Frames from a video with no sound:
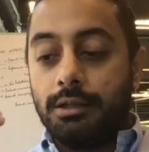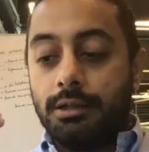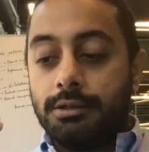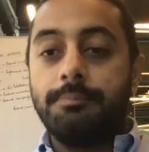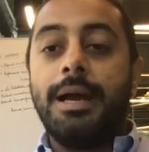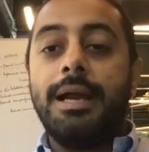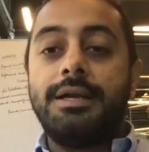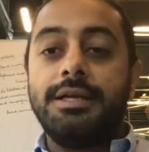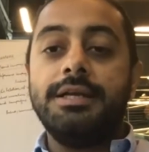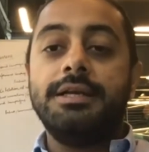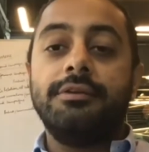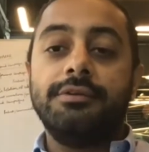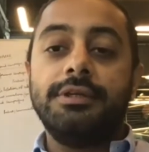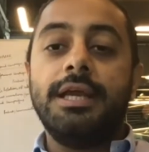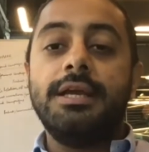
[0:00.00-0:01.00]
the battery
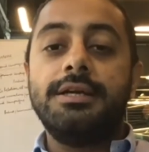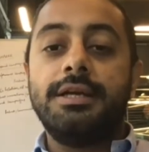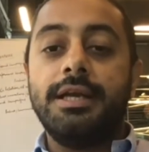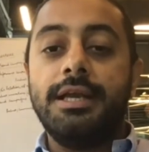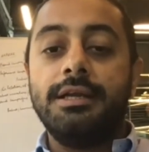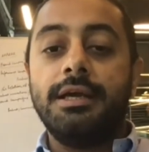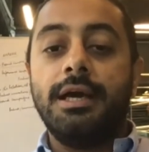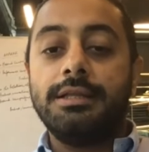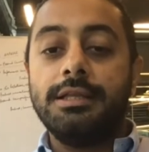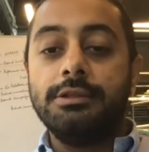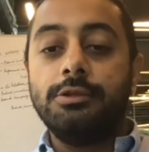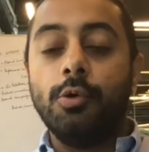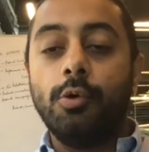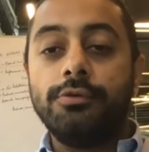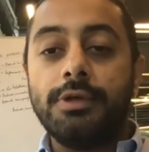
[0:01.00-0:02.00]
doesn't get drained. I
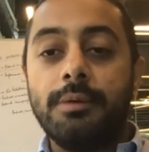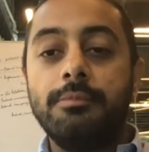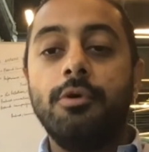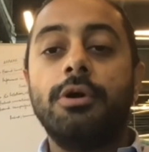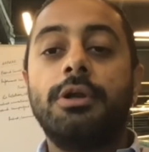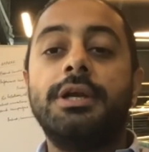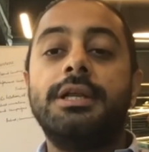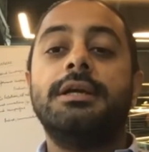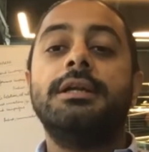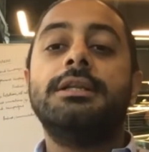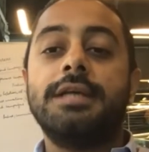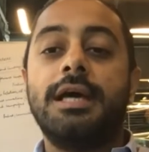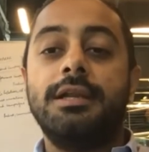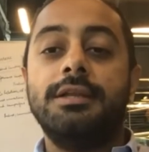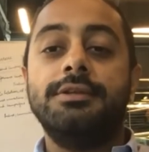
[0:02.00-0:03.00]
think those are more critical
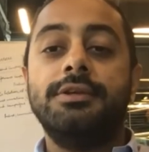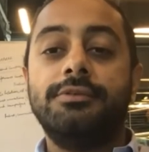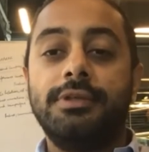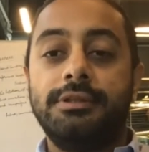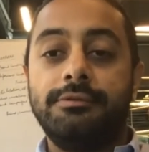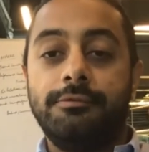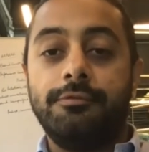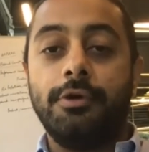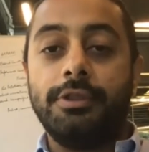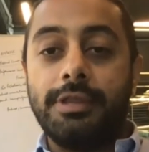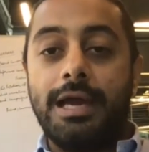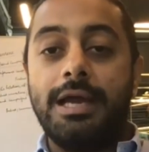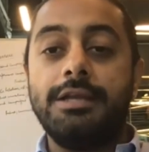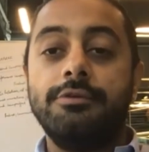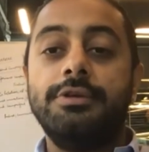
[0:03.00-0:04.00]
challenges. And for
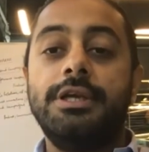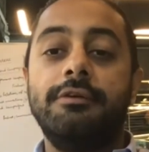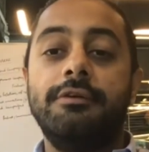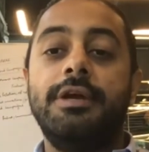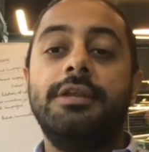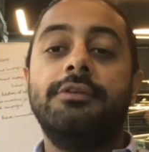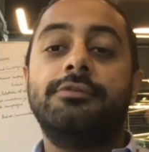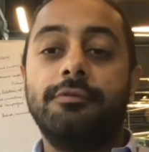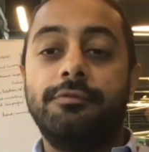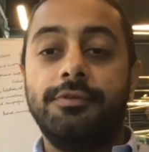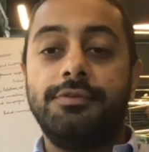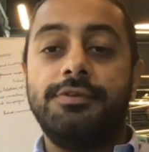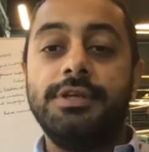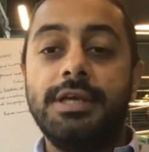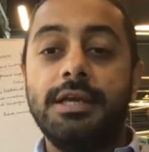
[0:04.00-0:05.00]
that, you need a very
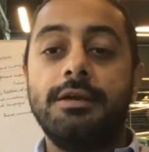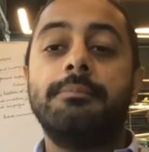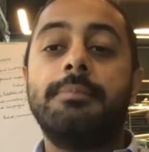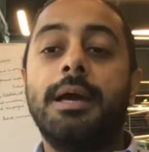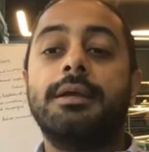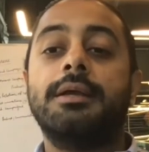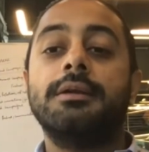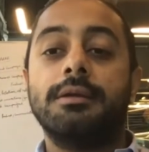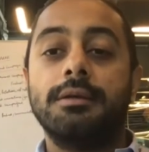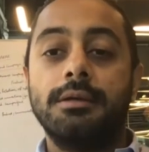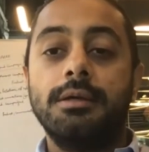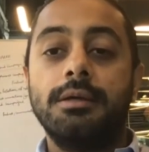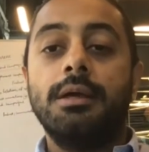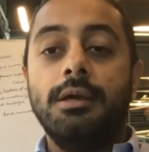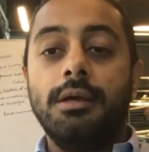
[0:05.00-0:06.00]
sophisticated backend,
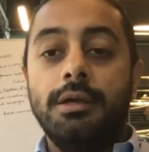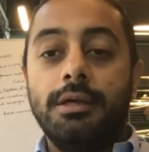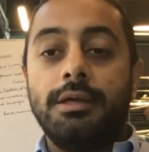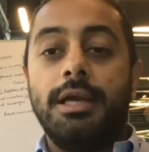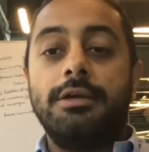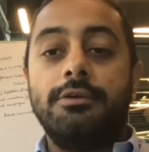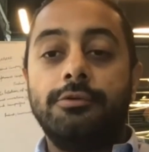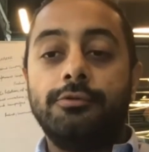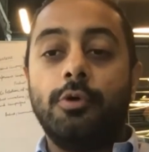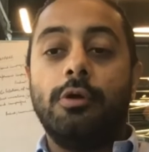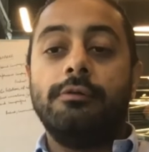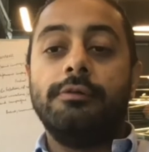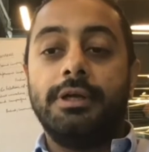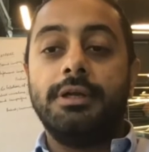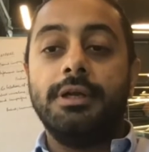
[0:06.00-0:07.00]
right? Mm-hmm. To
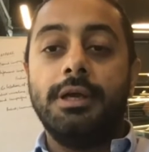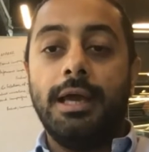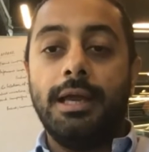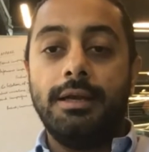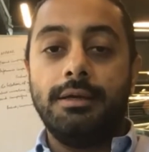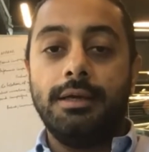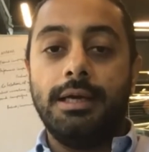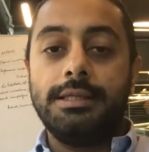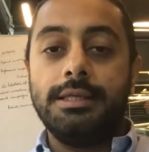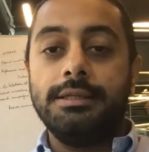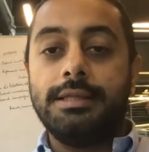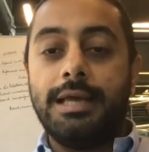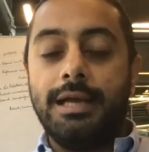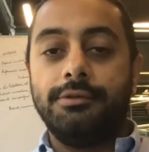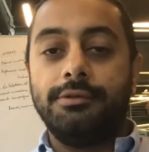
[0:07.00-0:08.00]
solve that. And I think
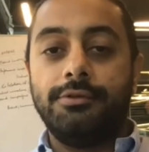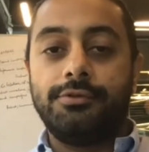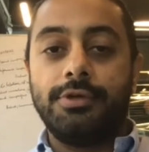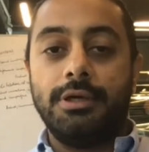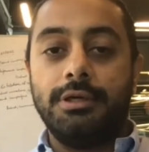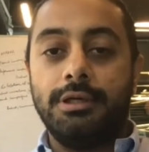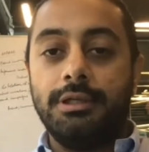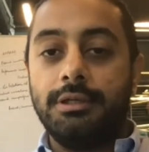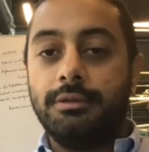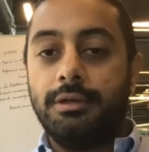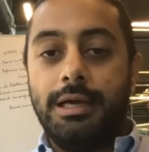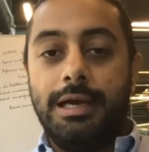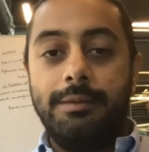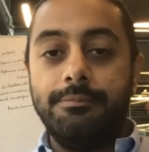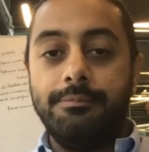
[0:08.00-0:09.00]
that is a struggle
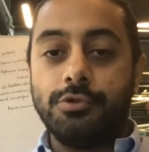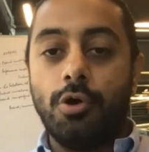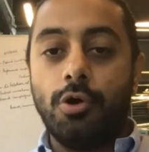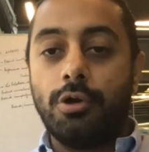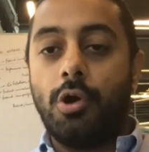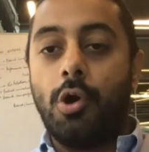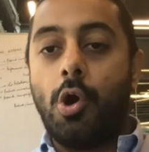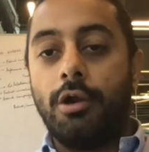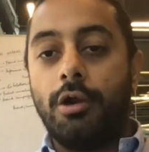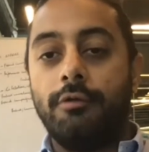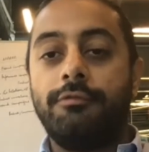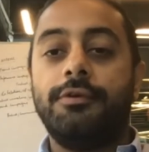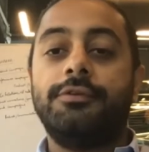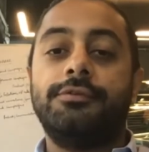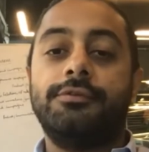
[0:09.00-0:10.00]
I'm sure all
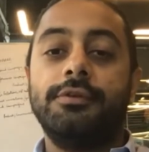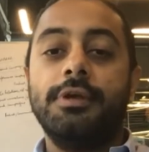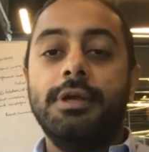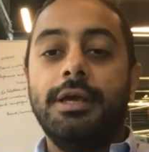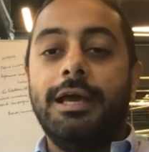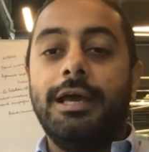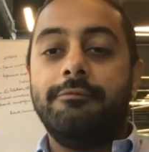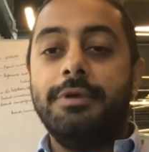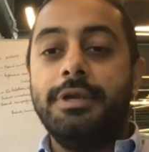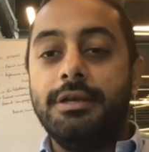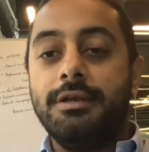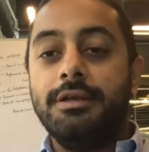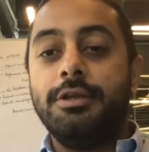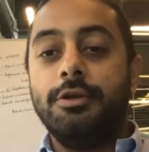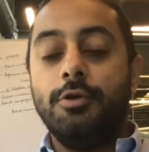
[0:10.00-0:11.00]
of us have
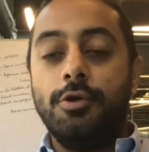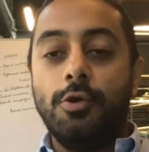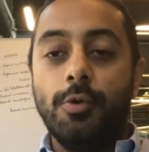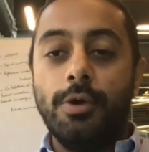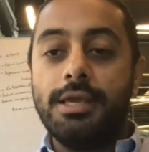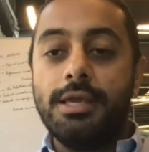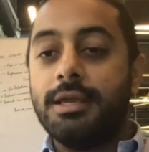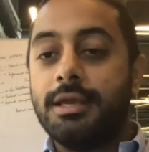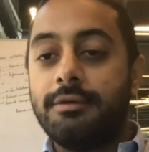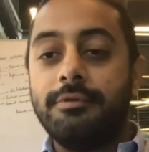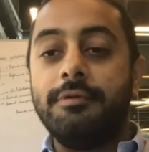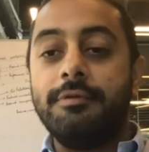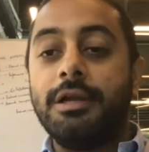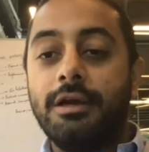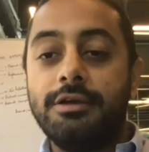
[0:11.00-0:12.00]
been, doing, and
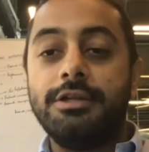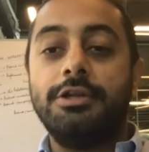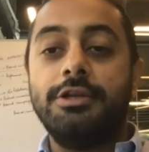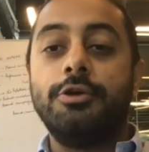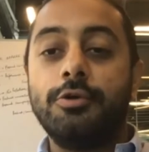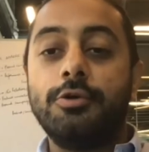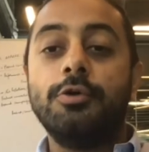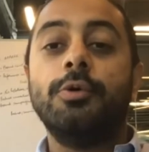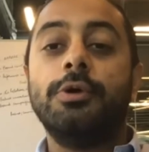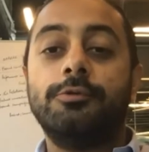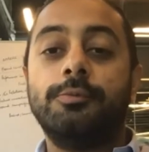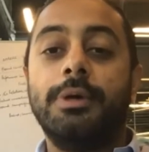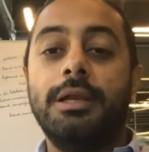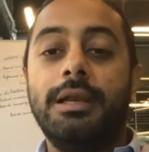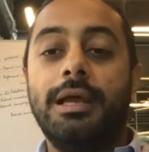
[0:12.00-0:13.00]
we will continue to do
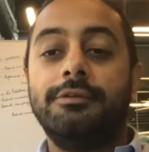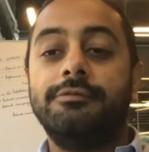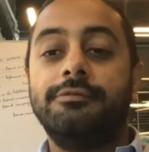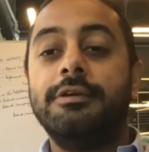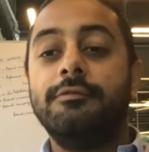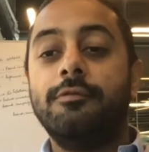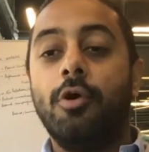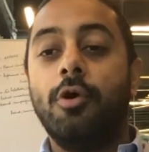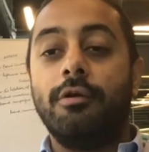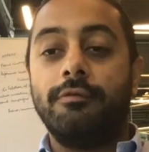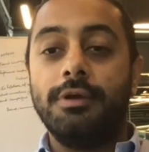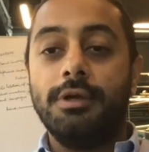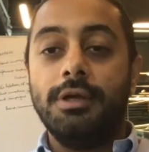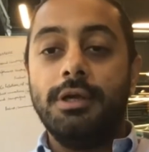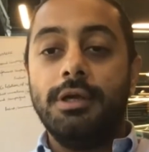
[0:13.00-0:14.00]
as well as we evolve.
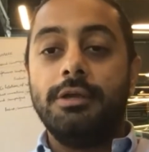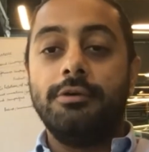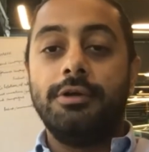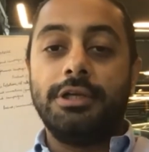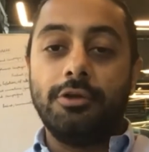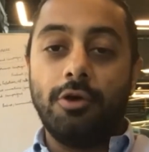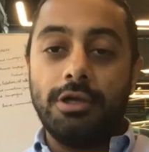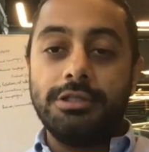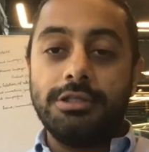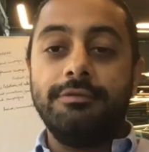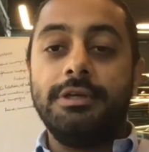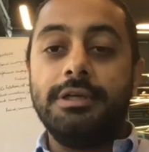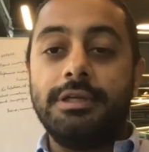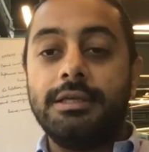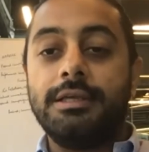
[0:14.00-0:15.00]
you know, technology
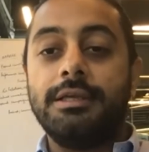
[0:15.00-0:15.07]
will